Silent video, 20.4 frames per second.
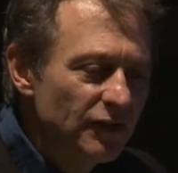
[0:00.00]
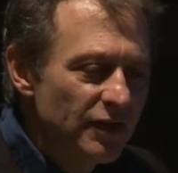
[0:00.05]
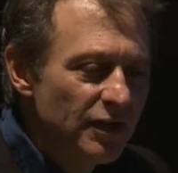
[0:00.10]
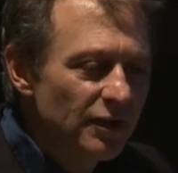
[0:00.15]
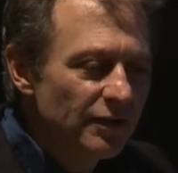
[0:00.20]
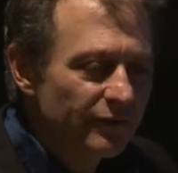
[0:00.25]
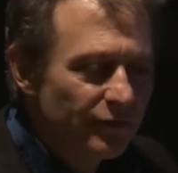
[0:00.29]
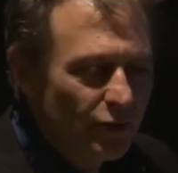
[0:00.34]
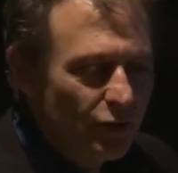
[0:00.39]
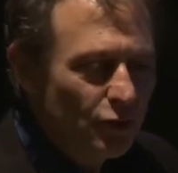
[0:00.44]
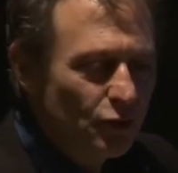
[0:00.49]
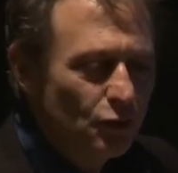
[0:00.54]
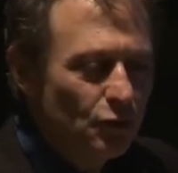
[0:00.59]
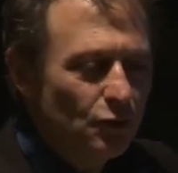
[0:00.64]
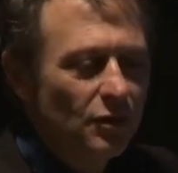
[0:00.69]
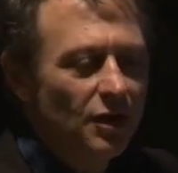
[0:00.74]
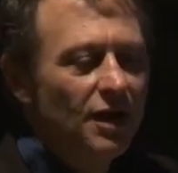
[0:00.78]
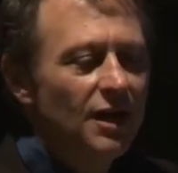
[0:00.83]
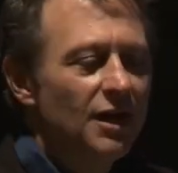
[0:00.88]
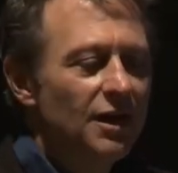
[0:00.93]
the
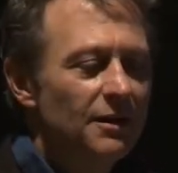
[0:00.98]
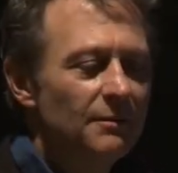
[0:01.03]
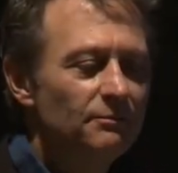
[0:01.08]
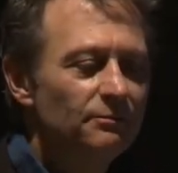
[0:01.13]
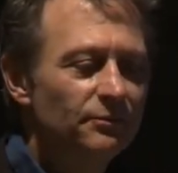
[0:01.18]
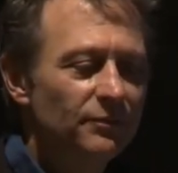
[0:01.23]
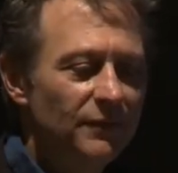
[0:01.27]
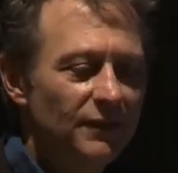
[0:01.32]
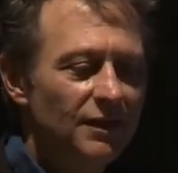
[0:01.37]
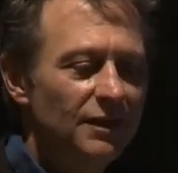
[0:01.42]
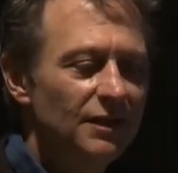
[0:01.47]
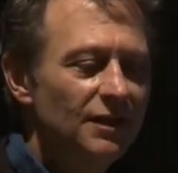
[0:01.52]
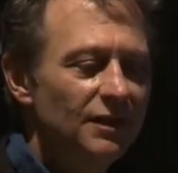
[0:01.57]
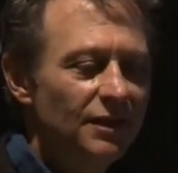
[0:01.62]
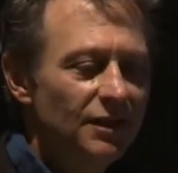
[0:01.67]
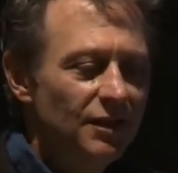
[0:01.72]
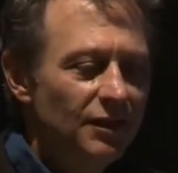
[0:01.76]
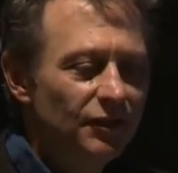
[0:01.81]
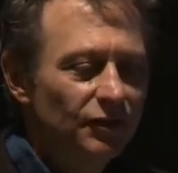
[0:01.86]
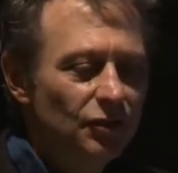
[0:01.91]
interview,
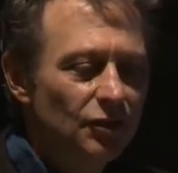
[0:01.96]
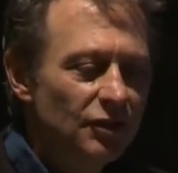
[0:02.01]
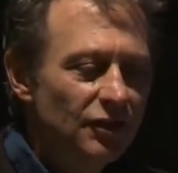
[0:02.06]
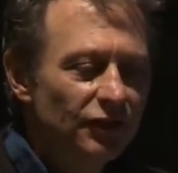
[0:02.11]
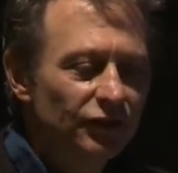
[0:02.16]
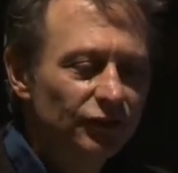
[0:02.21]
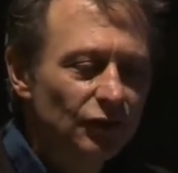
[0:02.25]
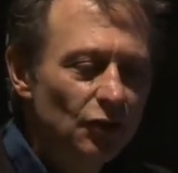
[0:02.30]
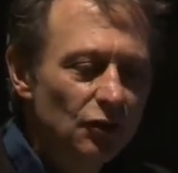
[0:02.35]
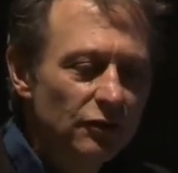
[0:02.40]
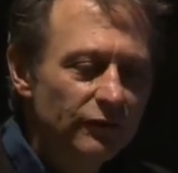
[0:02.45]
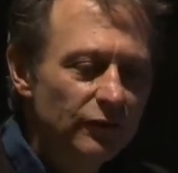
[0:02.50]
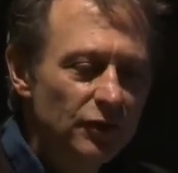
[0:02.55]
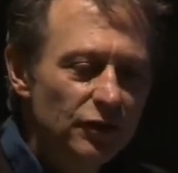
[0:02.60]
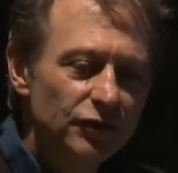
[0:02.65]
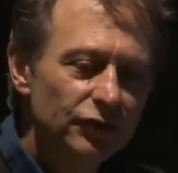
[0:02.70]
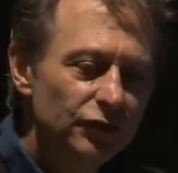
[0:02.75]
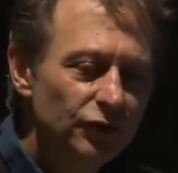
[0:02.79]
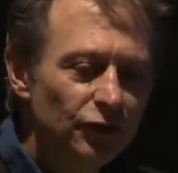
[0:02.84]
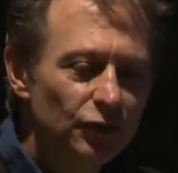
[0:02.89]
he took us
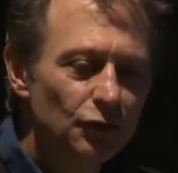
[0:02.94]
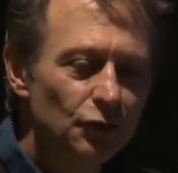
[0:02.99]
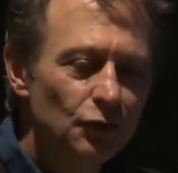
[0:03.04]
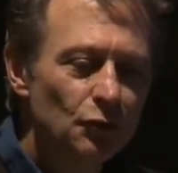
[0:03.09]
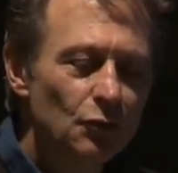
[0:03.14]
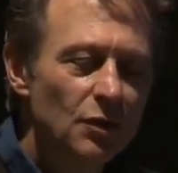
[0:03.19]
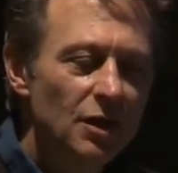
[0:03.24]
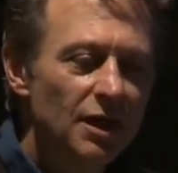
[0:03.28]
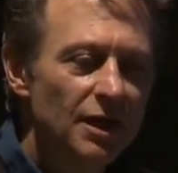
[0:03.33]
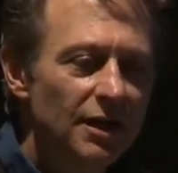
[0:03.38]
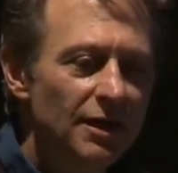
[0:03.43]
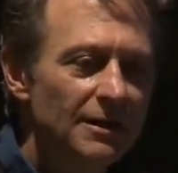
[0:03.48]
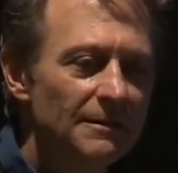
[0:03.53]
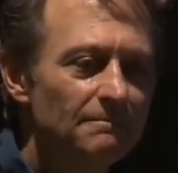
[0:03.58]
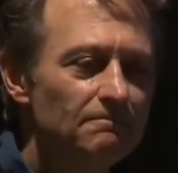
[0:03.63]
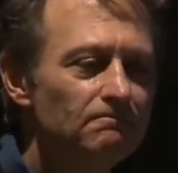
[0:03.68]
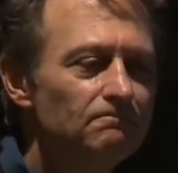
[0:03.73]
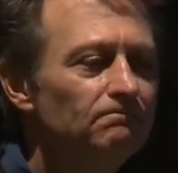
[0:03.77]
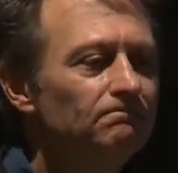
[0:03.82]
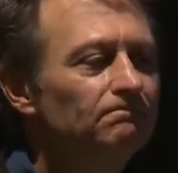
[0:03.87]
over to,
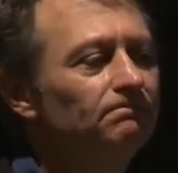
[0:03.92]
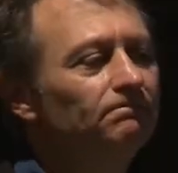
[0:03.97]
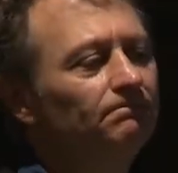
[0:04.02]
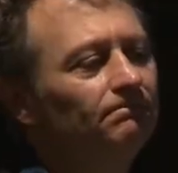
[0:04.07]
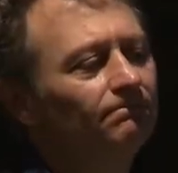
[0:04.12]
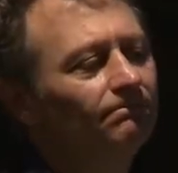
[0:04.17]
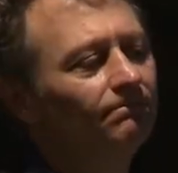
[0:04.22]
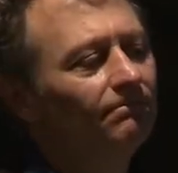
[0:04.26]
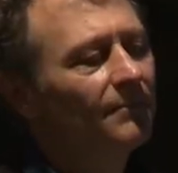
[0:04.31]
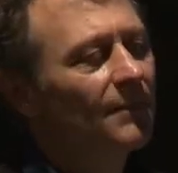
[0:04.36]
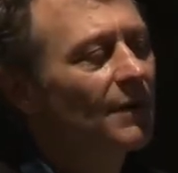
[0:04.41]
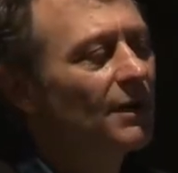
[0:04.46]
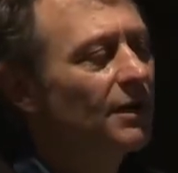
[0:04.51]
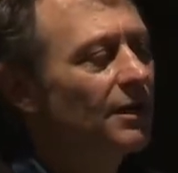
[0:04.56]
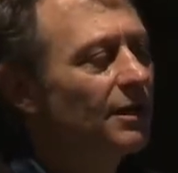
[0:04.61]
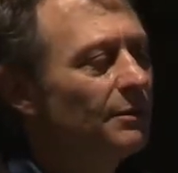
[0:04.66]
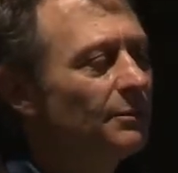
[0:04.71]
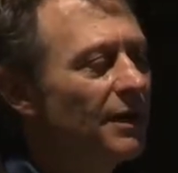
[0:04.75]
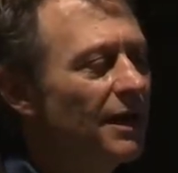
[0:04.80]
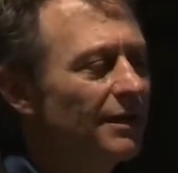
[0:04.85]

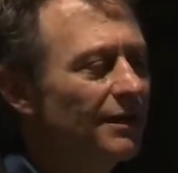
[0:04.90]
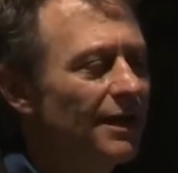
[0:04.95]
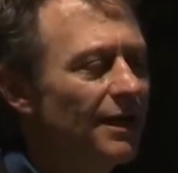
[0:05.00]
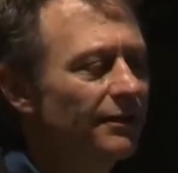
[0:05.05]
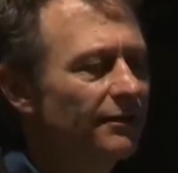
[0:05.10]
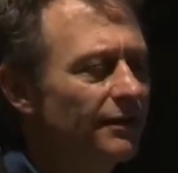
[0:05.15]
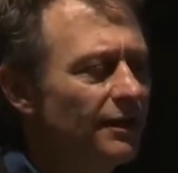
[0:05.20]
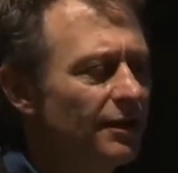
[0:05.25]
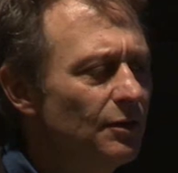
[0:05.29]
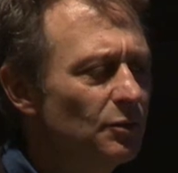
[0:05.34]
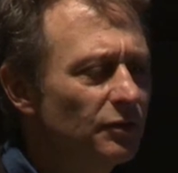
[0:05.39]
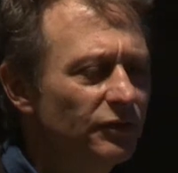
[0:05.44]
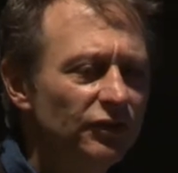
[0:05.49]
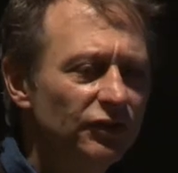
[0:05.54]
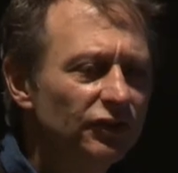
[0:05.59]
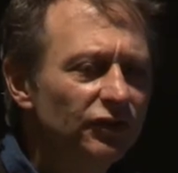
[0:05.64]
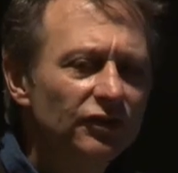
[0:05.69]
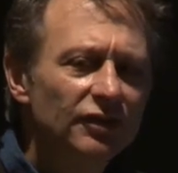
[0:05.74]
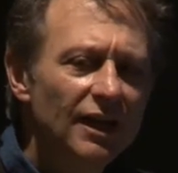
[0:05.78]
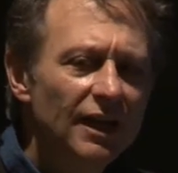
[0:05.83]
I think it was a
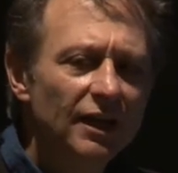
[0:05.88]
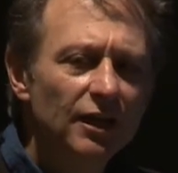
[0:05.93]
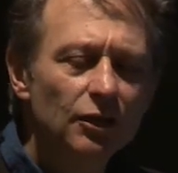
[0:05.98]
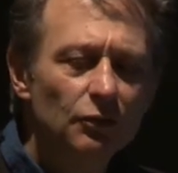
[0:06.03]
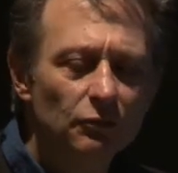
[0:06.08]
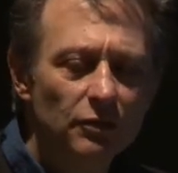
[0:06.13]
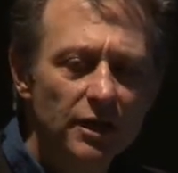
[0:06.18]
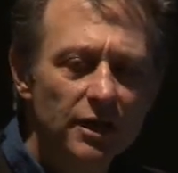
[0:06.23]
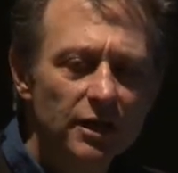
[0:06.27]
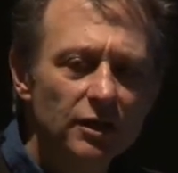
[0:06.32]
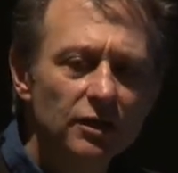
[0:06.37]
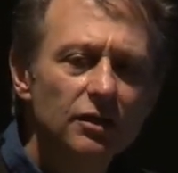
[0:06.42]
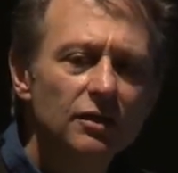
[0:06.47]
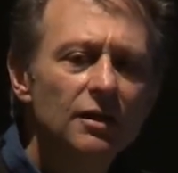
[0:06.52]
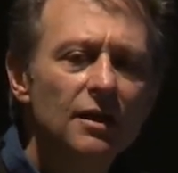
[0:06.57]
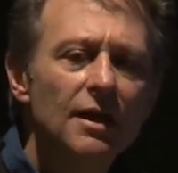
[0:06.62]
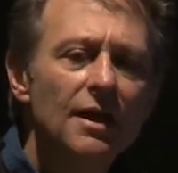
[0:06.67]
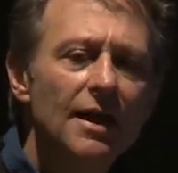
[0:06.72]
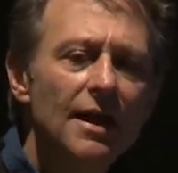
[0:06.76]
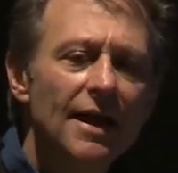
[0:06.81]
skating rink,
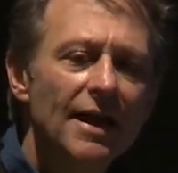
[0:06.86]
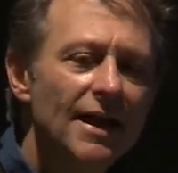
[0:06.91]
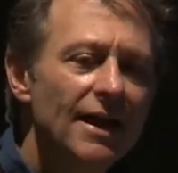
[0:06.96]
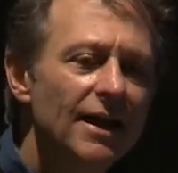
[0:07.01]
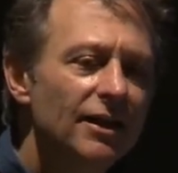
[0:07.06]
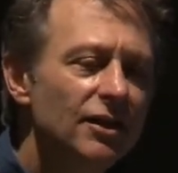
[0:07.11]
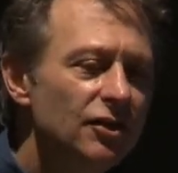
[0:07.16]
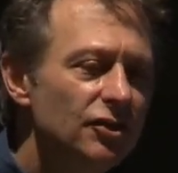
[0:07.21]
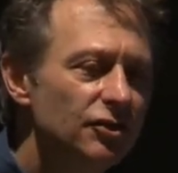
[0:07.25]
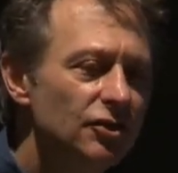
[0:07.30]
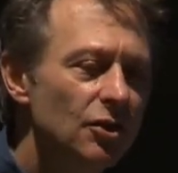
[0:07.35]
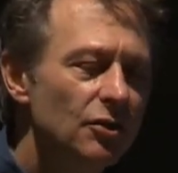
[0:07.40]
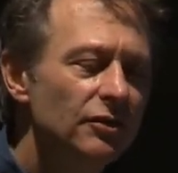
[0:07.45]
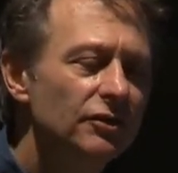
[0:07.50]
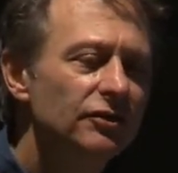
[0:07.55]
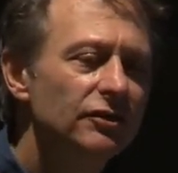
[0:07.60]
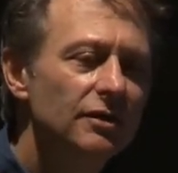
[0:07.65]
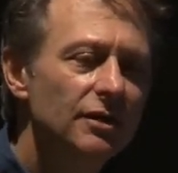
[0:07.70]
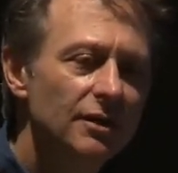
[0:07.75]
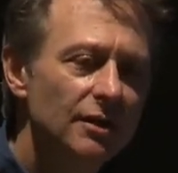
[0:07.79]
and he showed
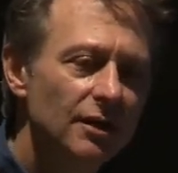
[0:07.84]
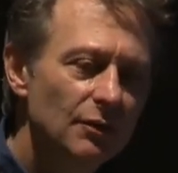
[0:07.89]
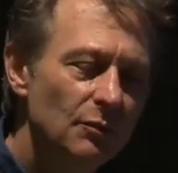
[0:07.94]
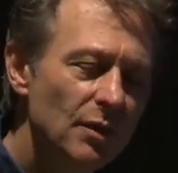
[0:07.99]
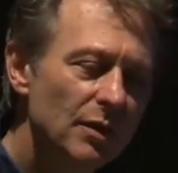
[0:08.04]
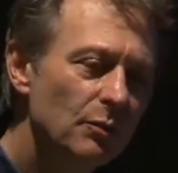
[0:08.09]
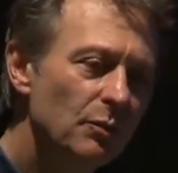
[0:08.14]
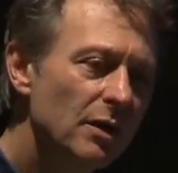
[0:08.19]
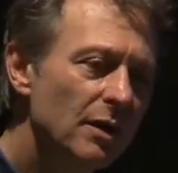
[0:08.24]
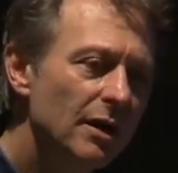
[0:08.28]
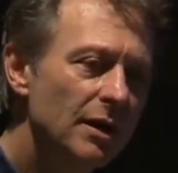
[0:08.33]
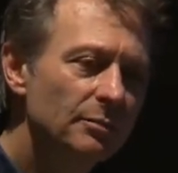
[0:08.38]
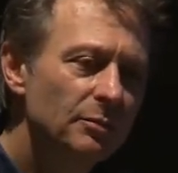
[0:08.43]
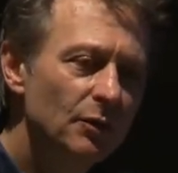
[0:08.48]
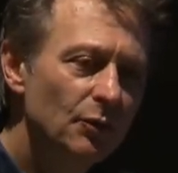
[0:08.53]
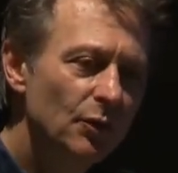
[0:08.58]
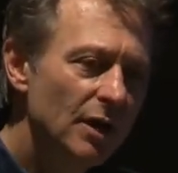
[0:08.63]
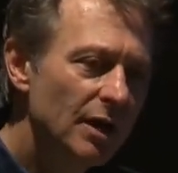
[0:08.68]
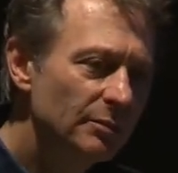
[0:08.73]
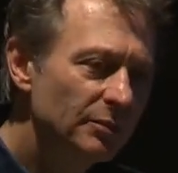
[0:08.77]
us, we went
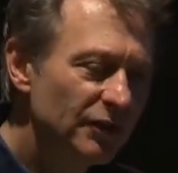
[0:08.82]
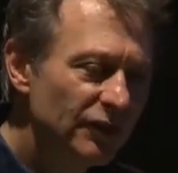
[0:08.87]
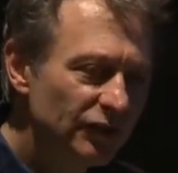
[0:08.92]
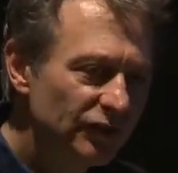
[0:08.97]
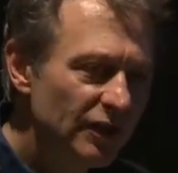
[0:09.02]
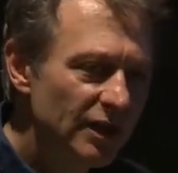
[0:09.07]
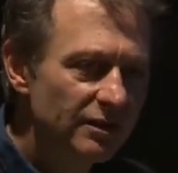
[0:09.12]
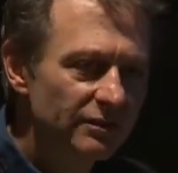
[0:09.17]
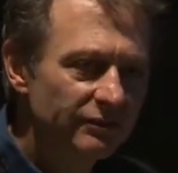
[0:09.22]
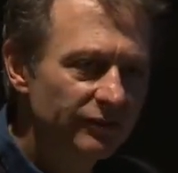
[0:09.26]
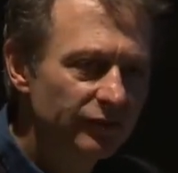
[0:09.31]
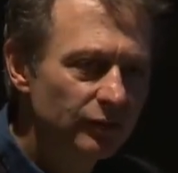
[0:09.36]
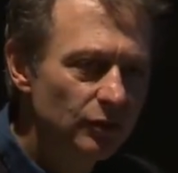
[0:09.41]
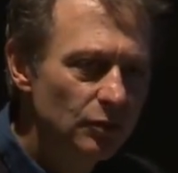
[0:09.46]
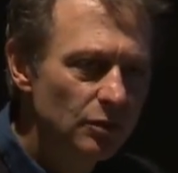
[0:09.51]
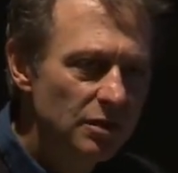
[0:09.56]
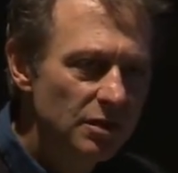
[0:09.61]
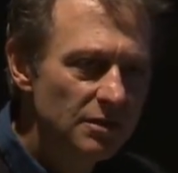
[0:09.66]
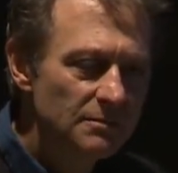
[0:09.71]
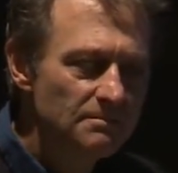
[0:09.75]
up to the second
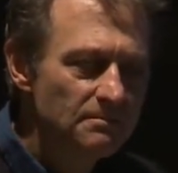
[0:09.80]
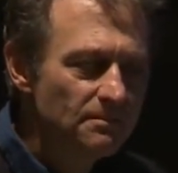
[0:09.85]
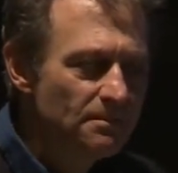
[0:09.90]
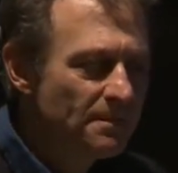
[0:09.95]
floor,